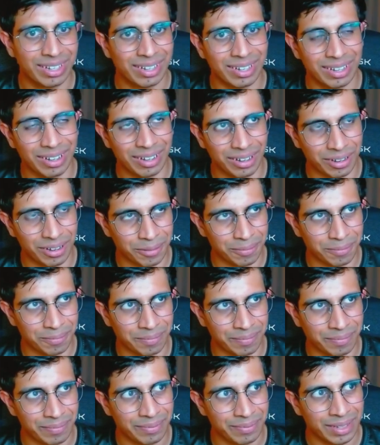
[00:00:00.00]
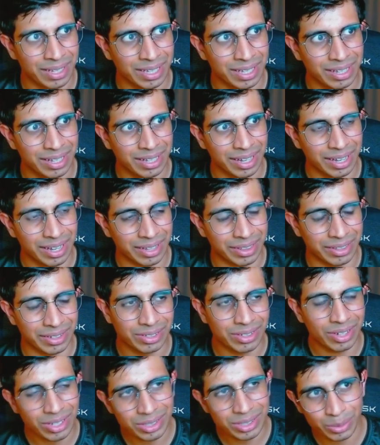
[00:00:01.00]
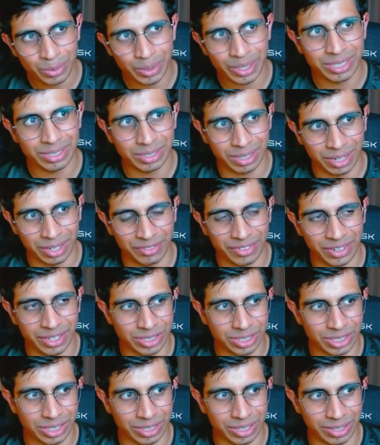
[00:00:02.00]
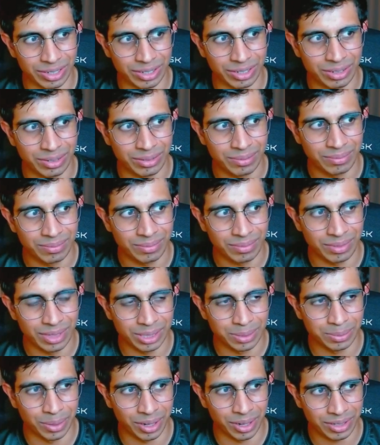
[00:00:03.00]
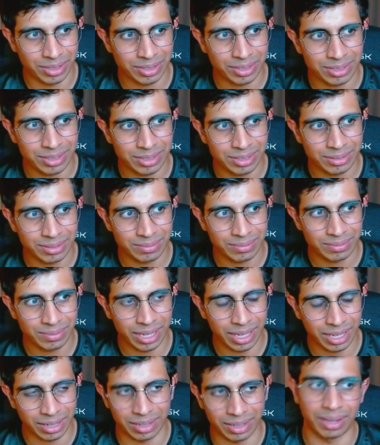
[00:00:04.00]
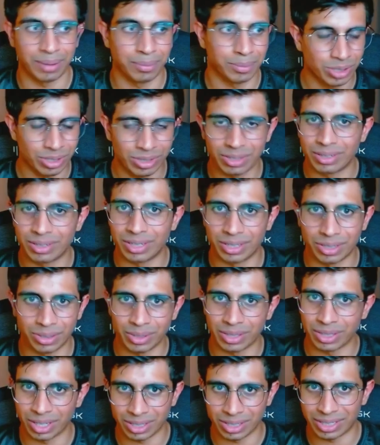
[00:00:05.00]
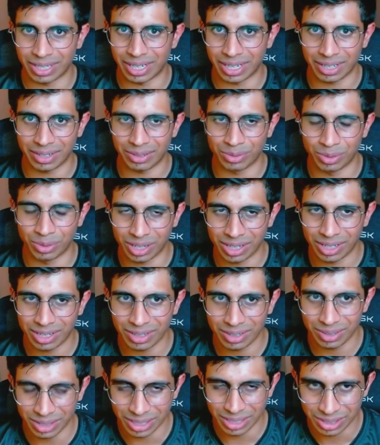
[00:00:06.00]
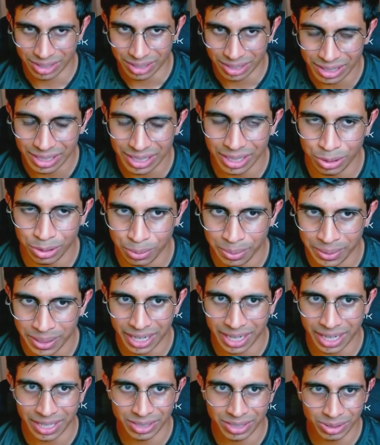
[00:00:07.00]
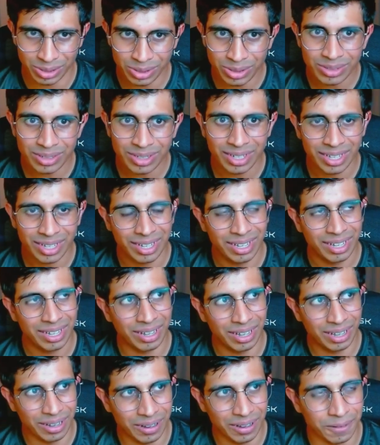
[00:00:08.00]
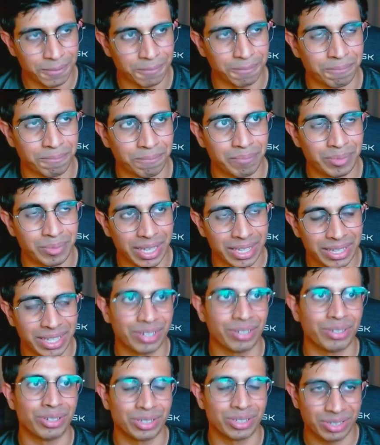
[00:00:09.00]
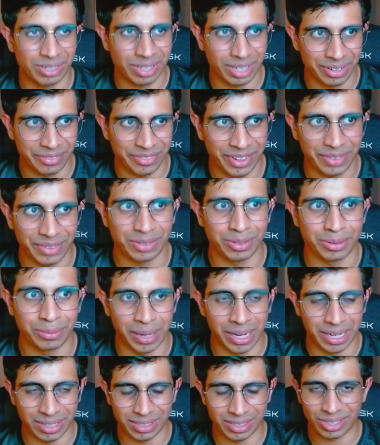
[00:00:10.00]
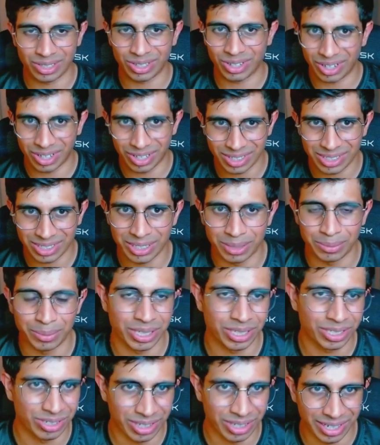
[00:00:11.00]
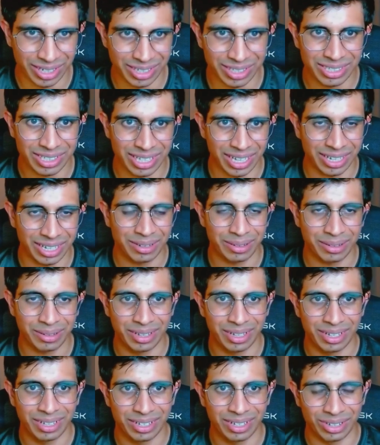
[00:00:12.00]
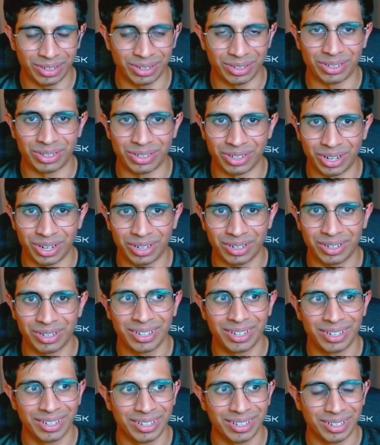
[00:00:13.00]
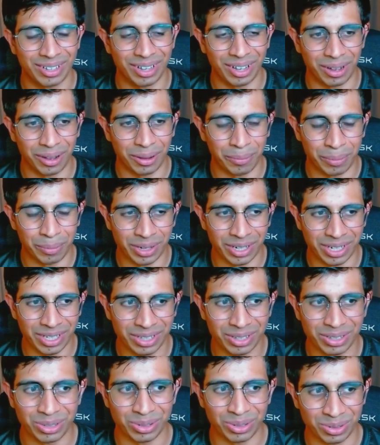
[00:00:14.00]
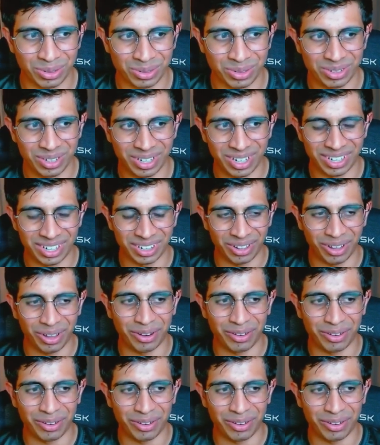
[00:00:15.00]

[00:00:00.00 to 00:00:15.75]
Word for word: Um, and there's lots of ways to kind of engineer these models and I'm sure they're doing lots of that kind of work internally at OpenAI too. Um, and then you also kind of have to balance cost and make sure that it's like you know you're not uh, burning through a lot